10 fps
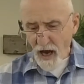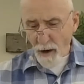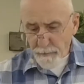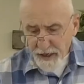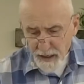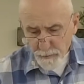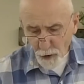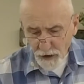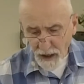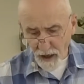A
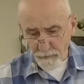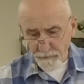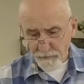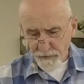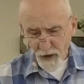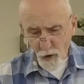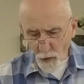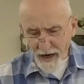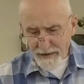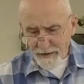people come,
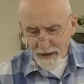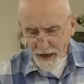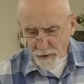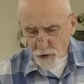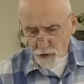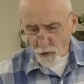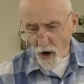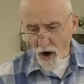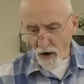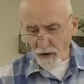great and
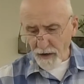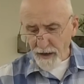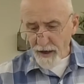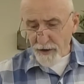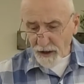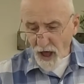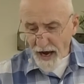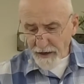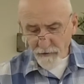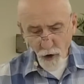strong, the like of